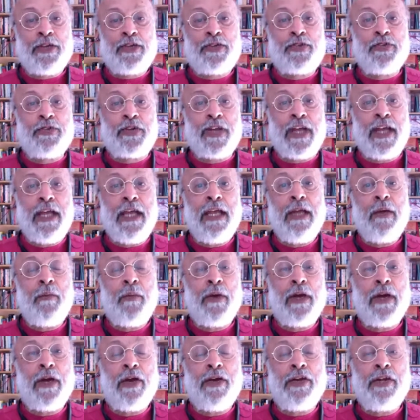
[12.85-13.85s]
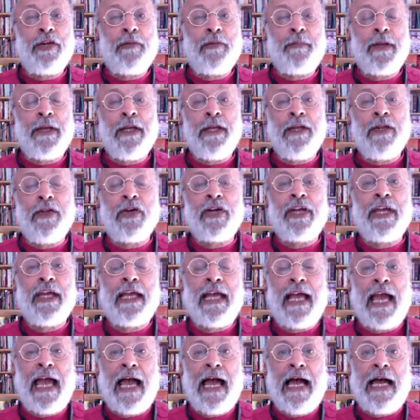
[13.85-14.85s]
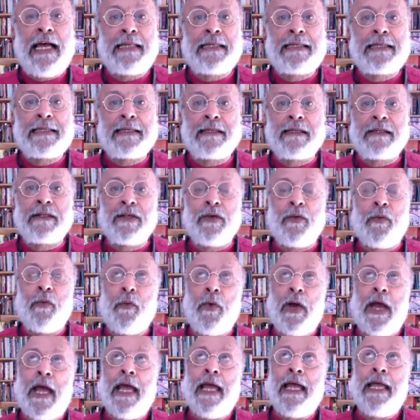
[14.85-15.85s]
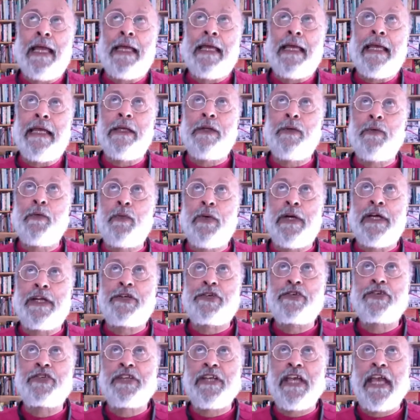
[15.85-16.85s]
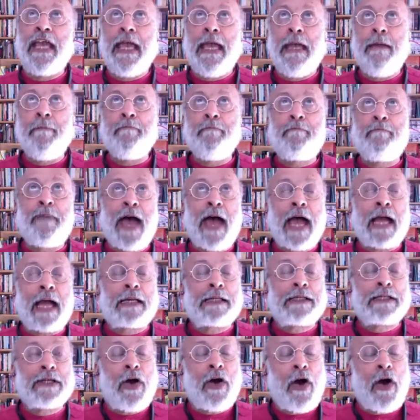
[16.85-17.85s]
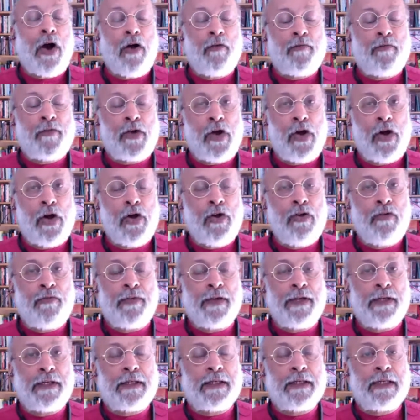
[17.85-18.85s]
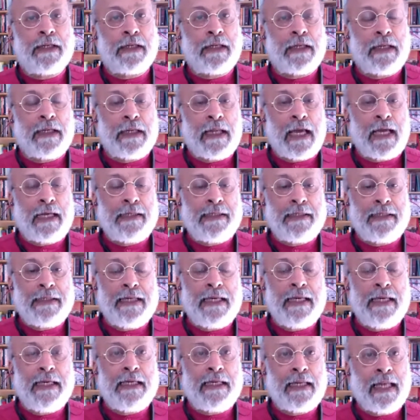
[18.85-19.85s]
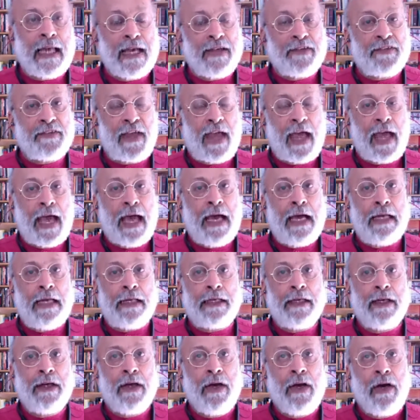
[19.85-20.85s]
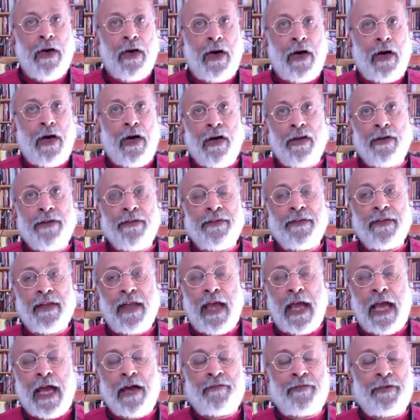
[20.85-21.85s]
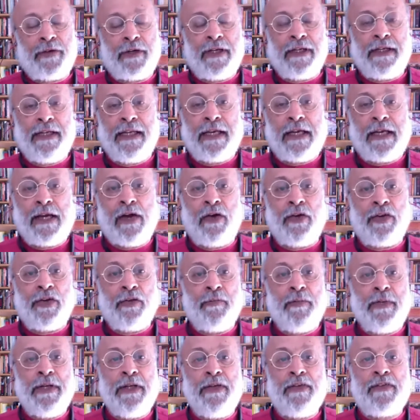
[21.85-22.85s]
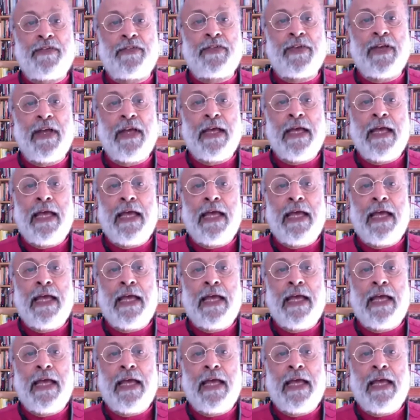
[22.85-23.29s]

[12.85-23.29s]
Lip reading: Today, we're going to be looking at the way in which the impact of COVID-19 has had on African economies.